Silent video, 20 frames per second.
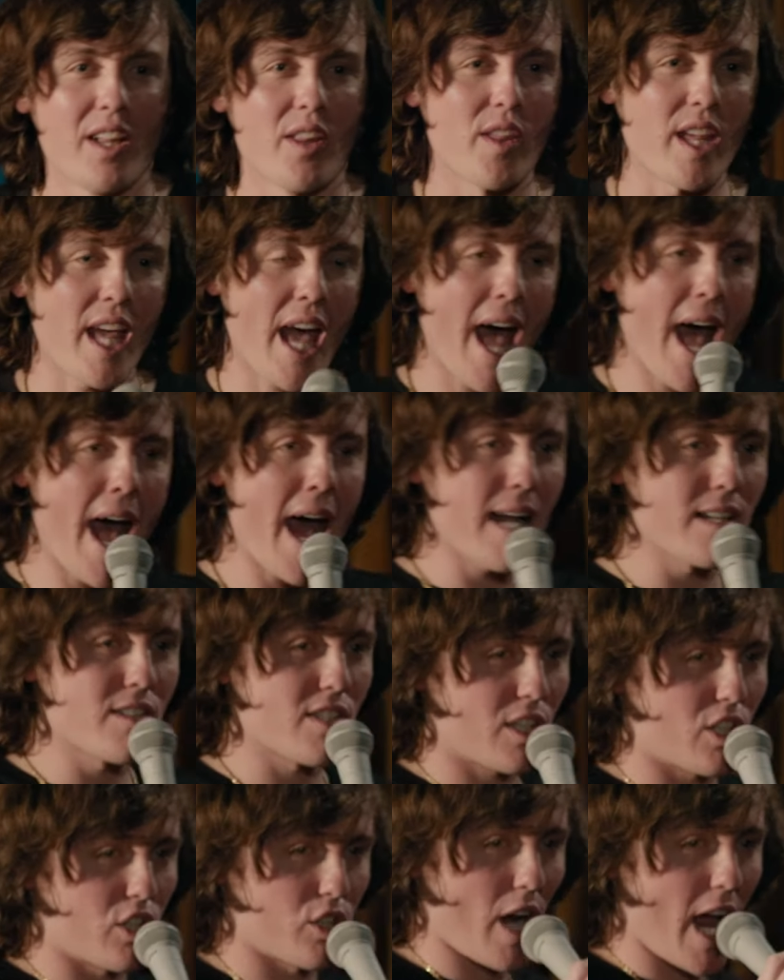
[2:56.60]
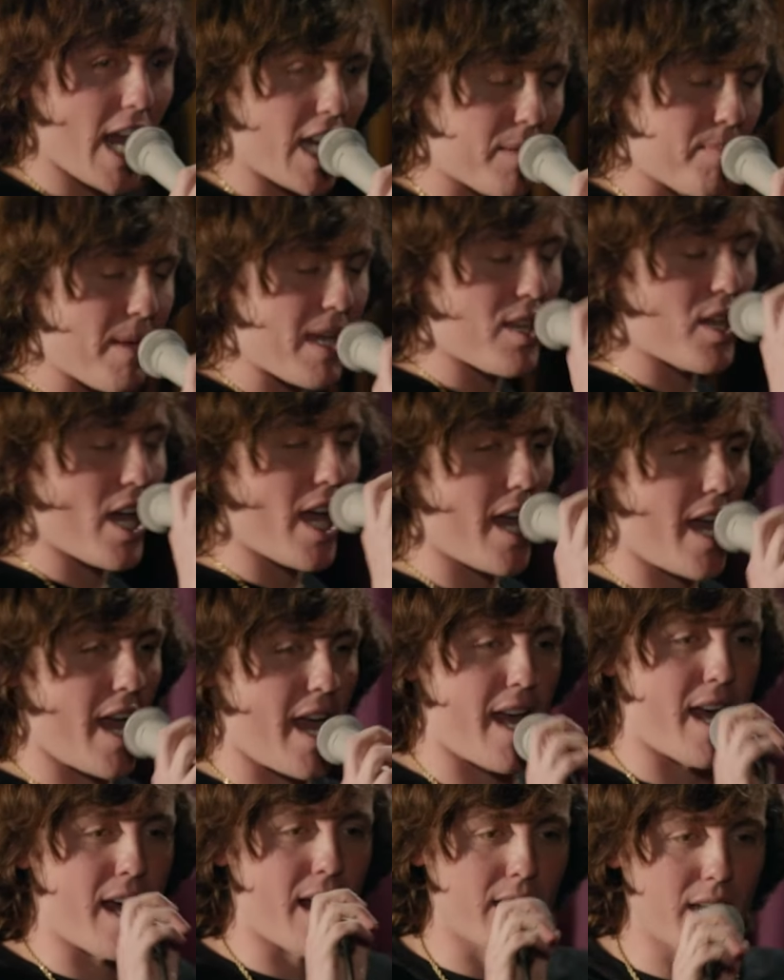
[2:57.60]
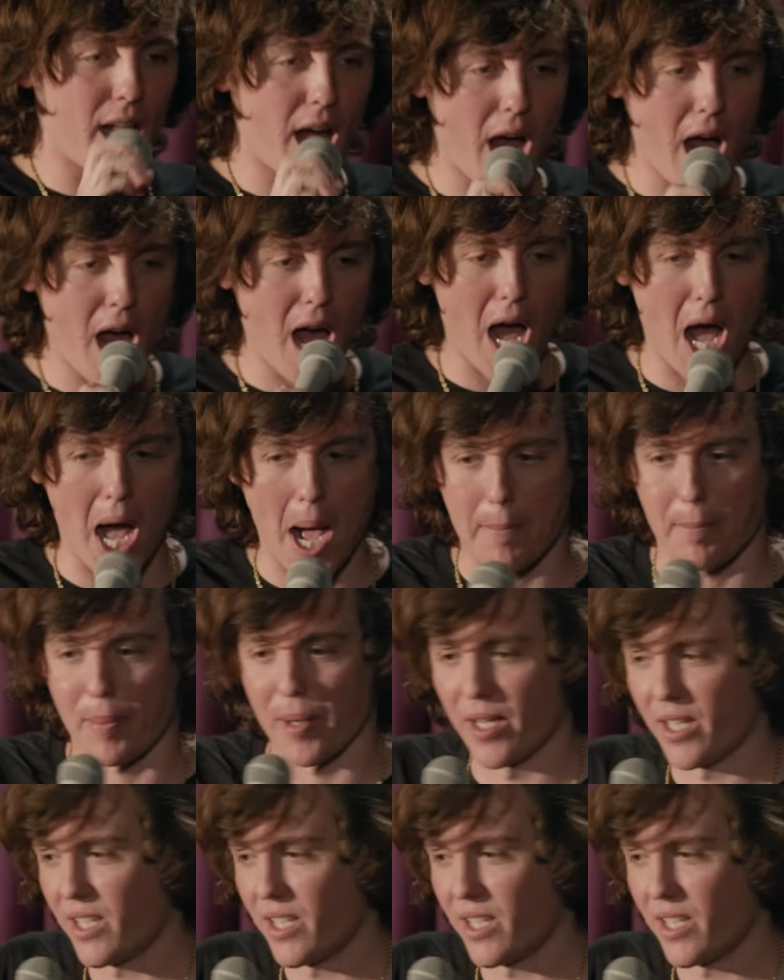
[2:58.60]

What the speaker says: The ads crack me the hell up.